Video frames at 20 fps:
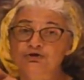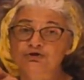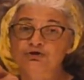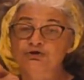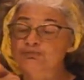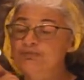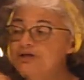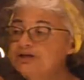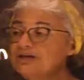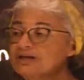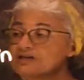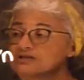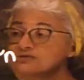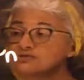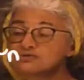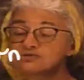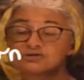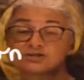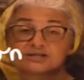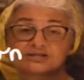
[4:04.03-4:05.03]
because
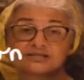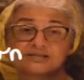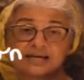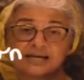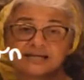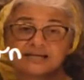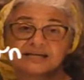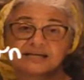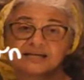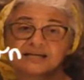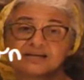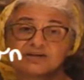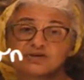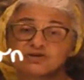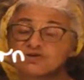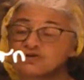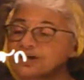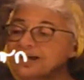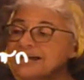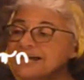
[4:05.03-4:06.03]
you're taking
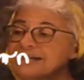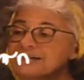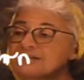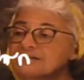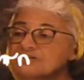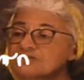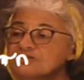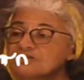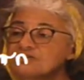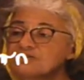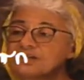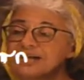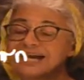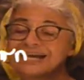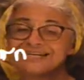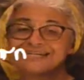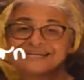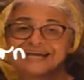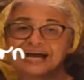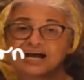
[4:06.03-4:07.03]
your angle
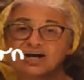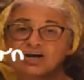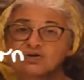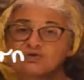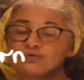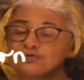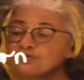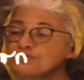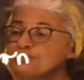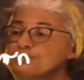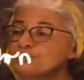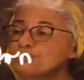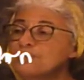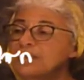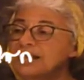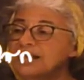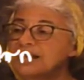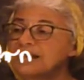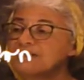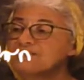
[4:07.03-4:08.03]
and now you
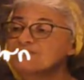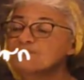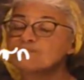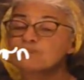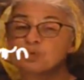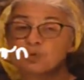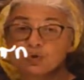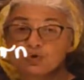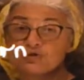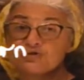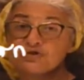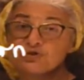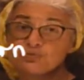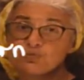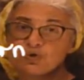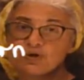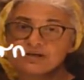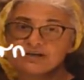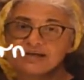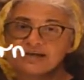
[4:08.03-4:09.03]
have more than
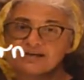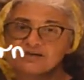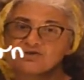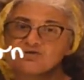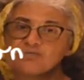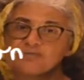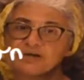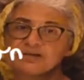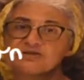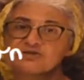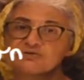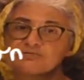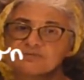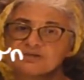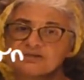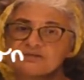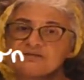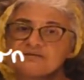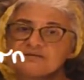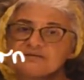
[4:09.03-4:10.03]
one angle measurement,